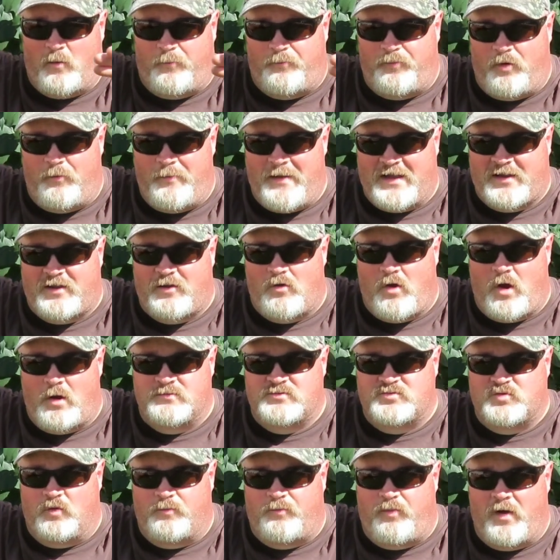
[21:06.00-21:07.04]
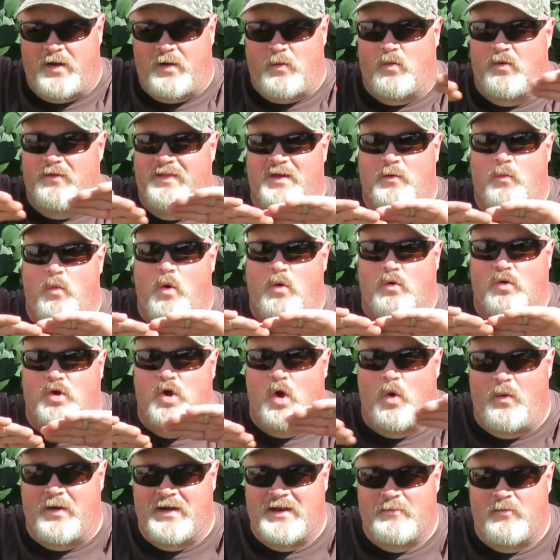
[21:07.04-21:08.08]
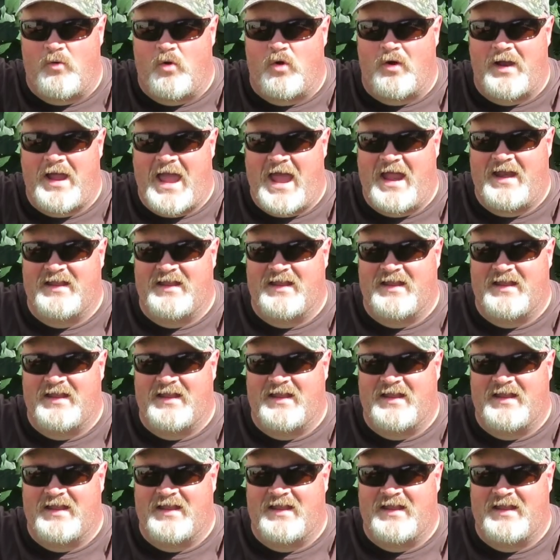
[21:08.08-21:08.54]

will pull back your arms to a point where they won't go anymore,